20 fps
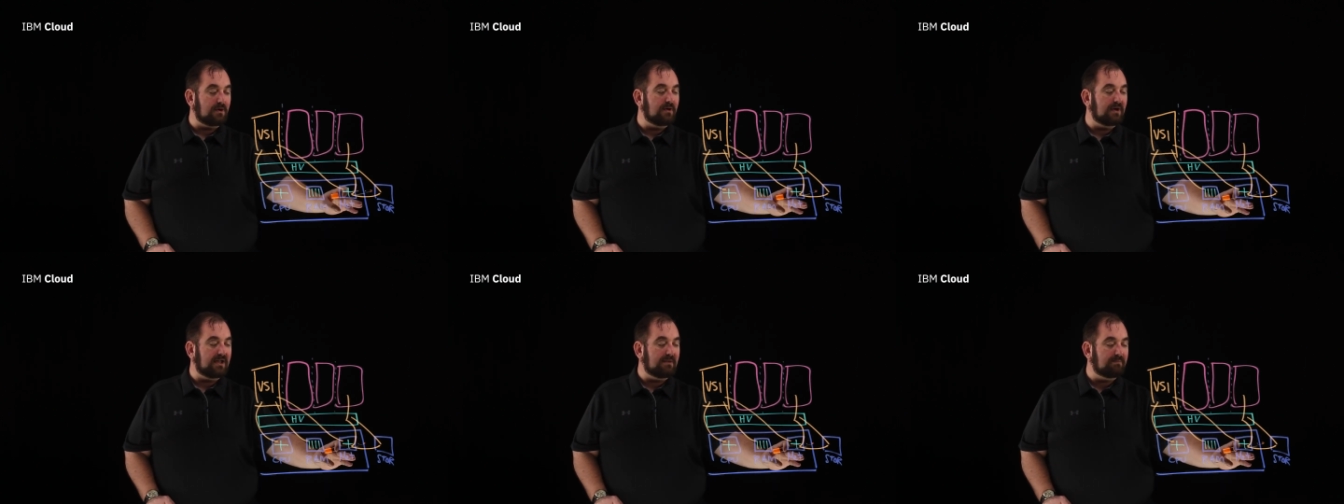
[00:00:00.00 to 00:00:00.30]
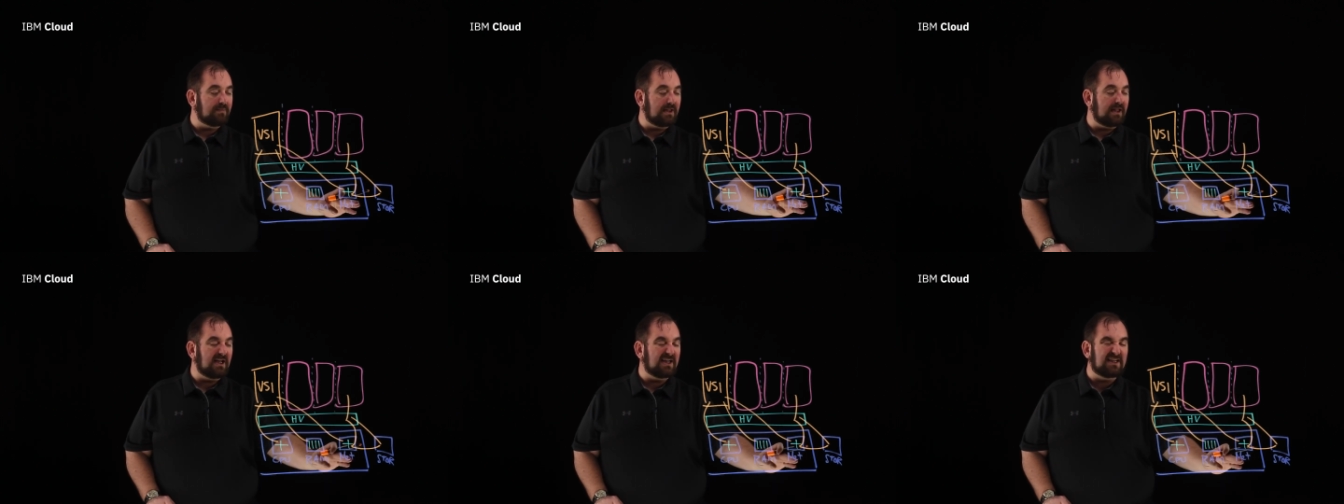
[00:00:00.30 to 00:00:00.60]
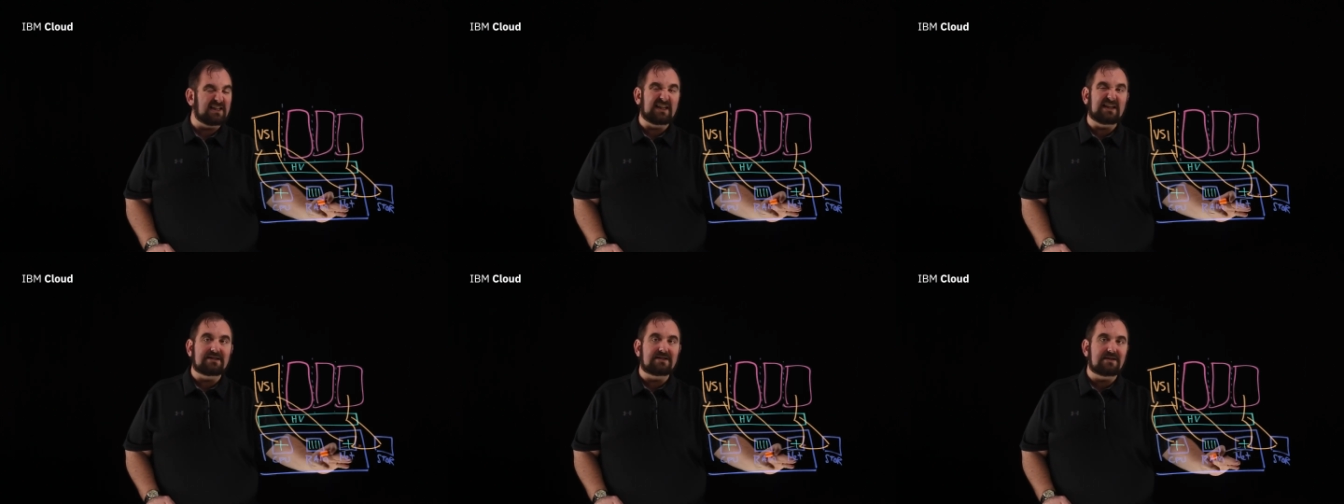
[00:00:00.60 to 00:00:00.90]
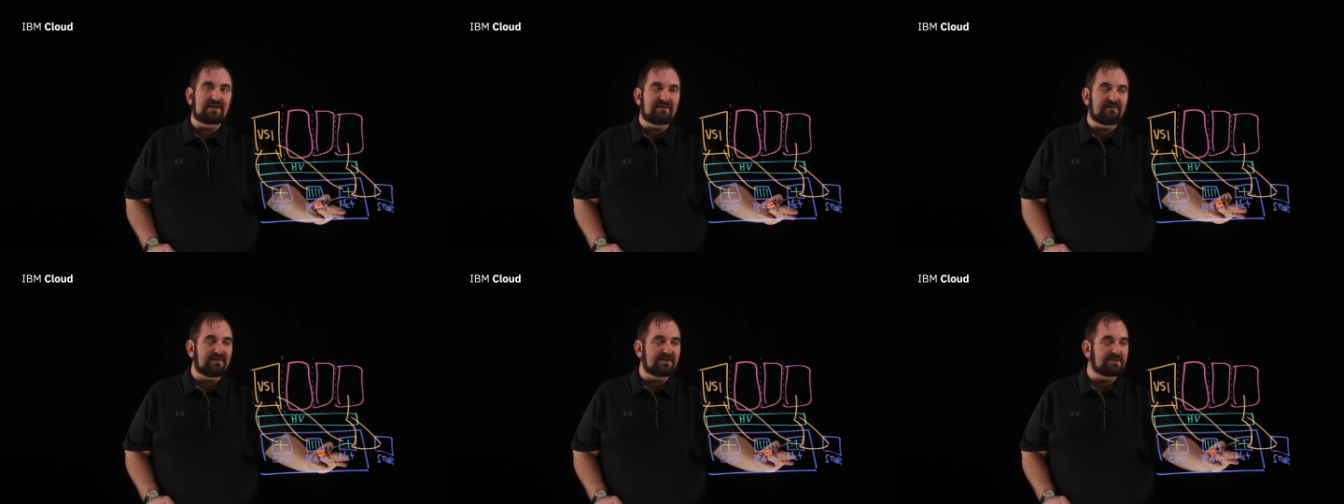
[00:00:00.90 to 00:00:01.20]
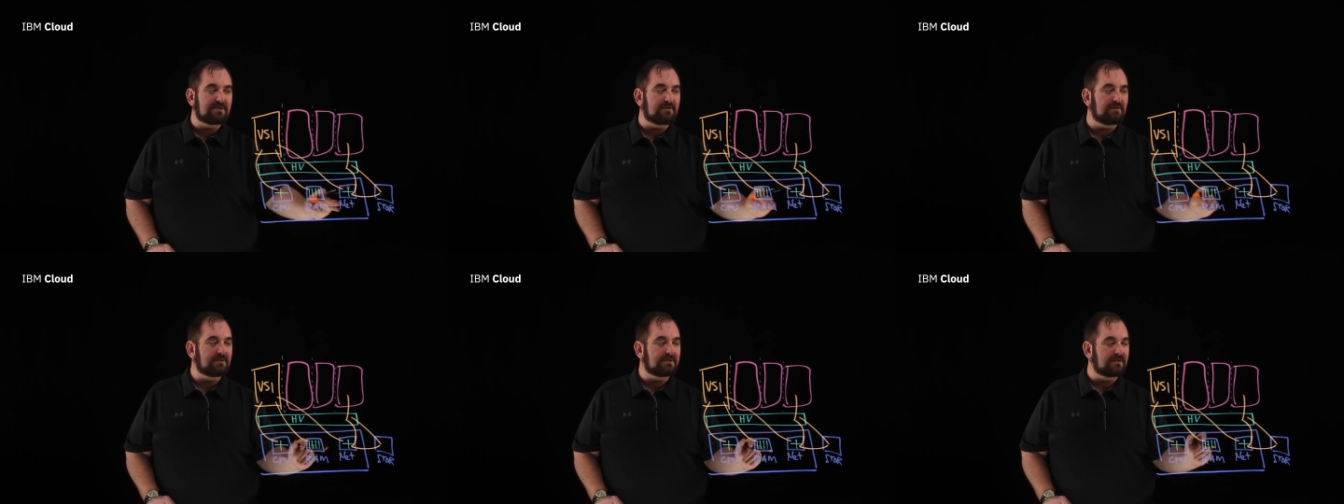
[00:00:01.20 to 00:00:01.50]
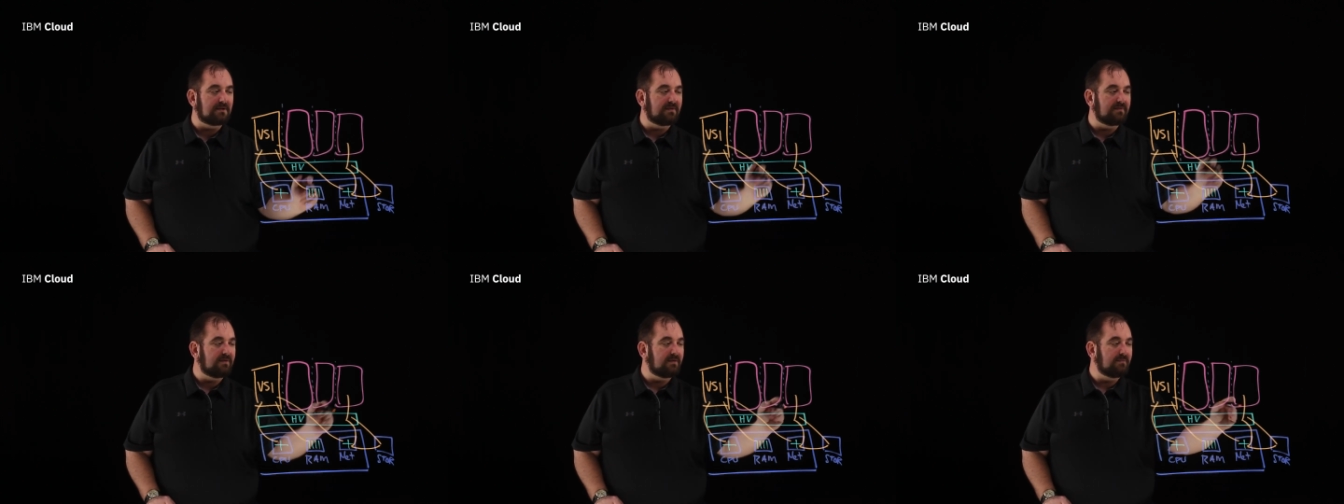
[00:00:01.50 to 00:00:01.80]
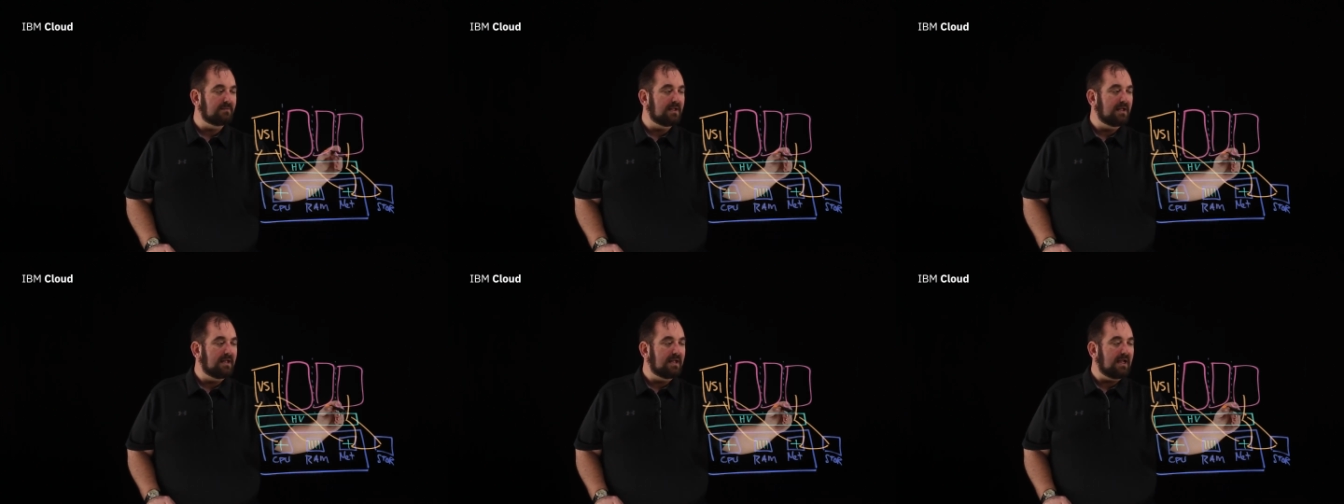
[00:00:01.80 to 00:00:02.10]
already plugged into the physical
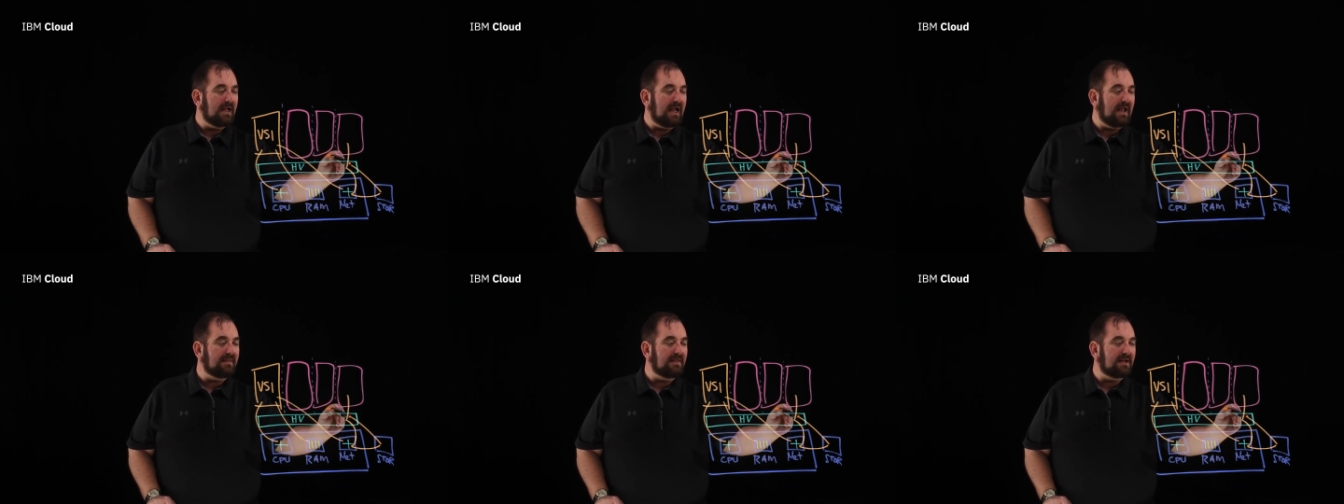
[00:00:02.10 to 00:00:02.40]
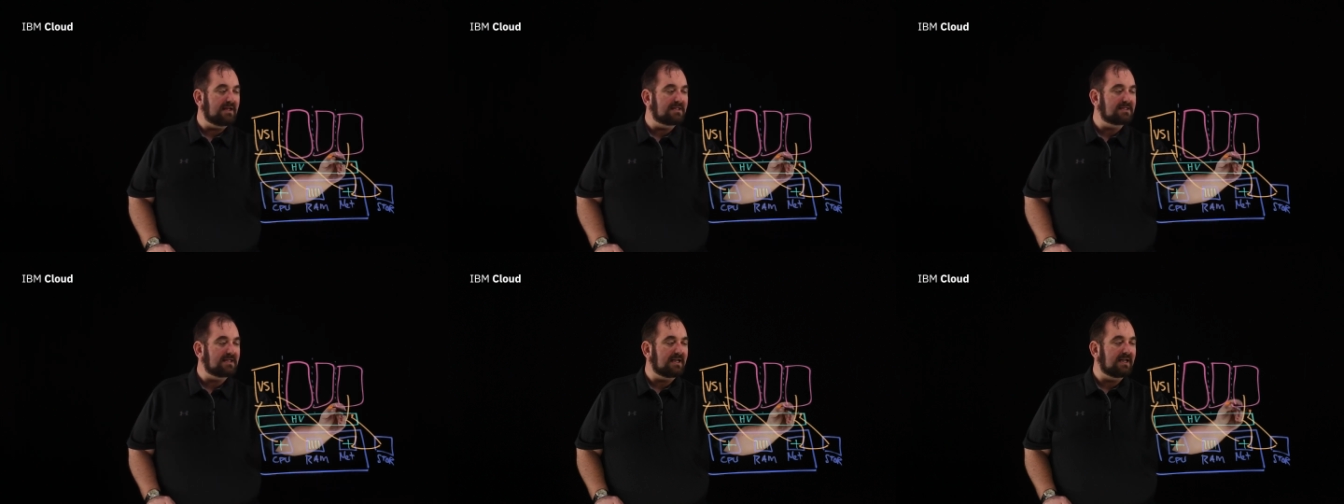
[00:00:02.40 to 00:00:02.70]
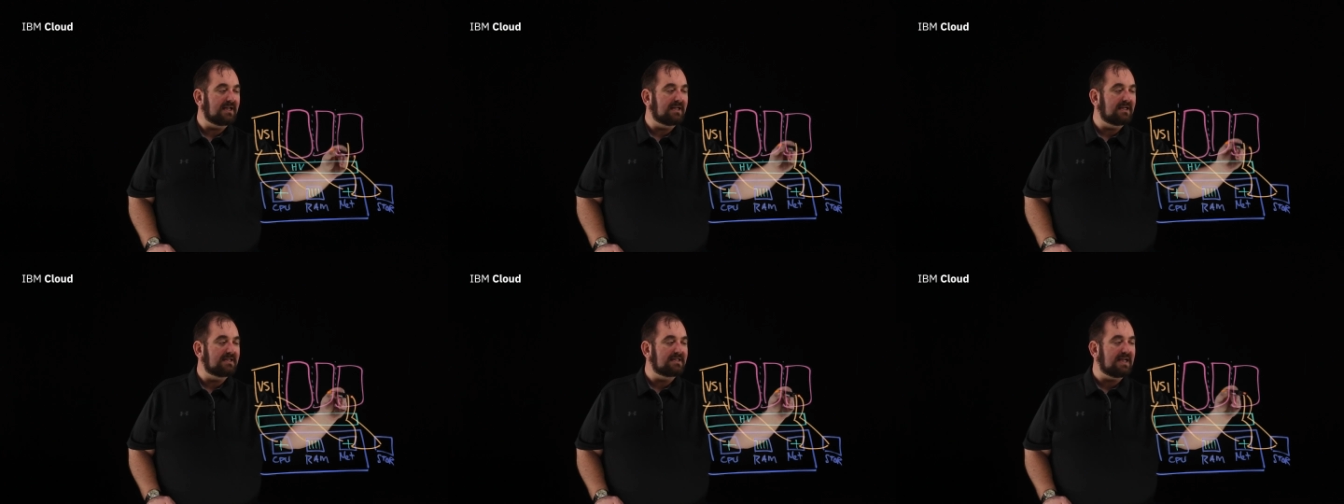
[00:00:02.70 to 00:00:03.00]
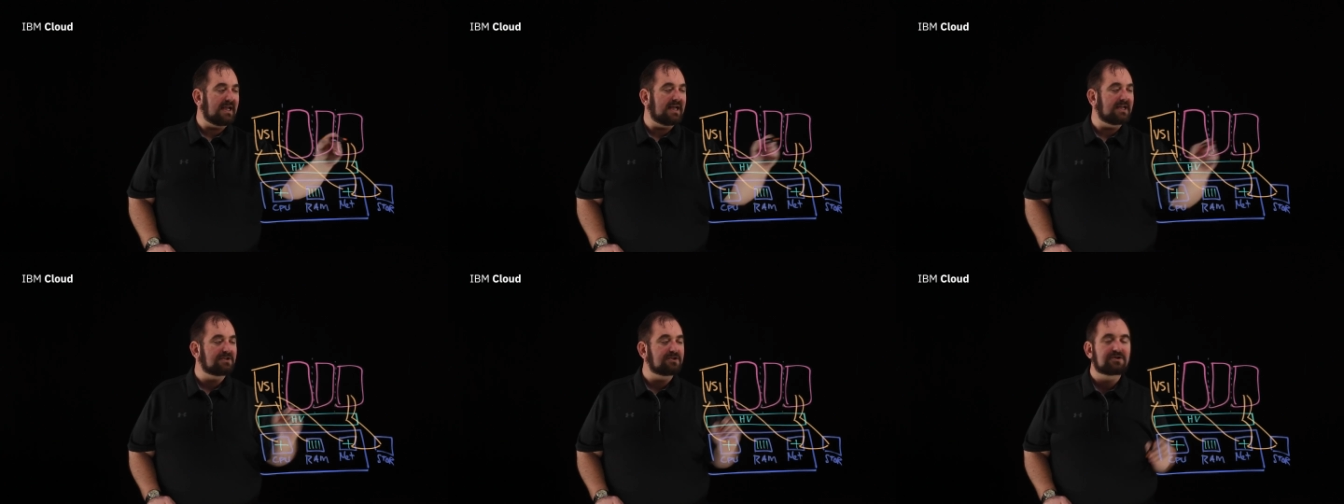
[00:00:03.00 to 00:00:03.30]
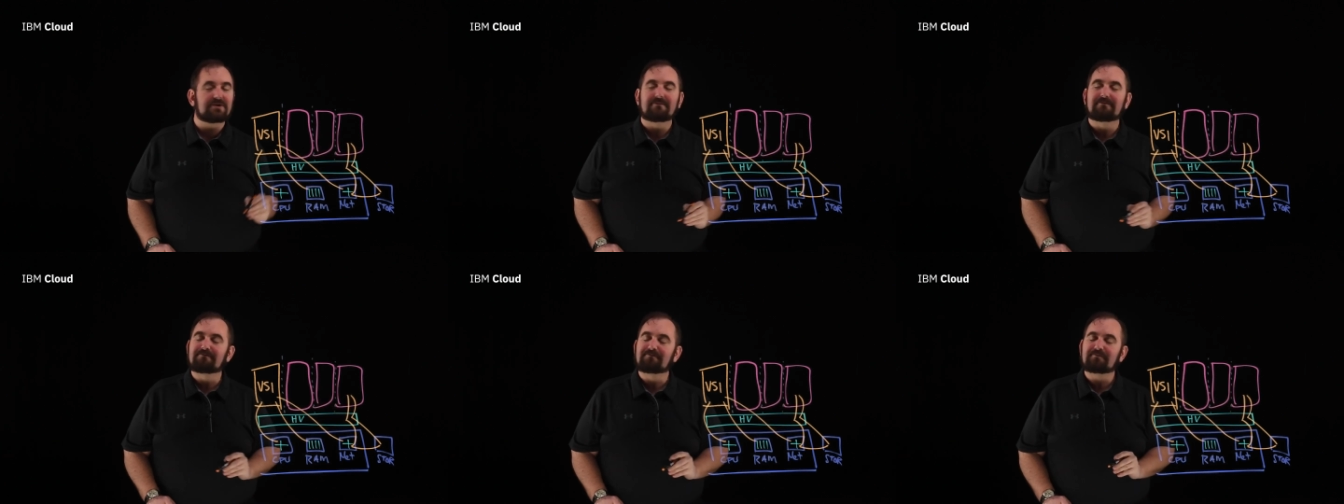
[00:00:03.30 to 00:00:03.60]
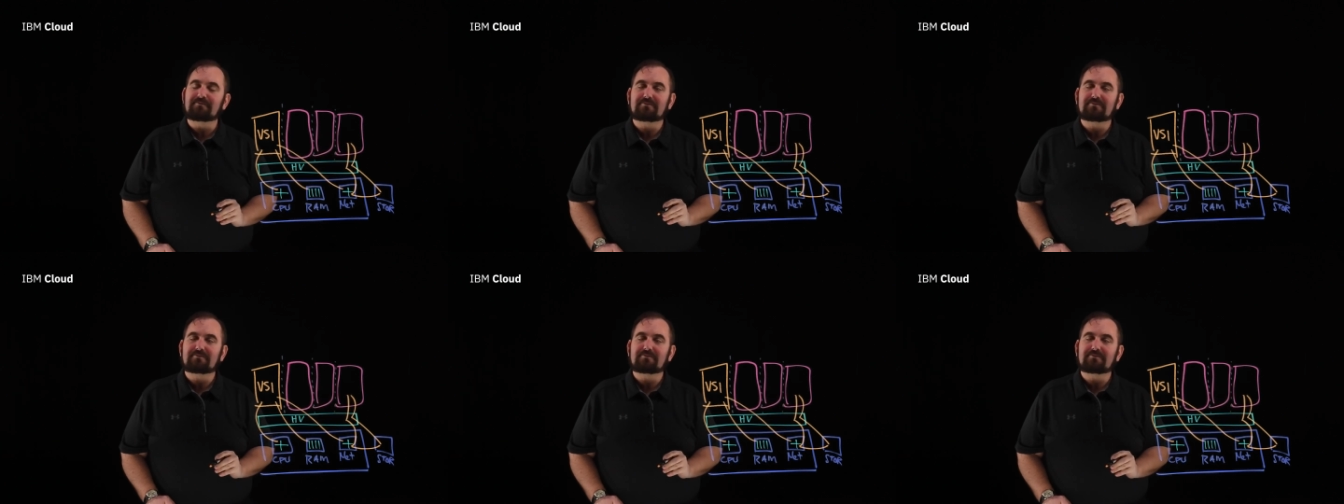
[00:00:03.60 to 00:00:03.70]
server and then it's going to get attached.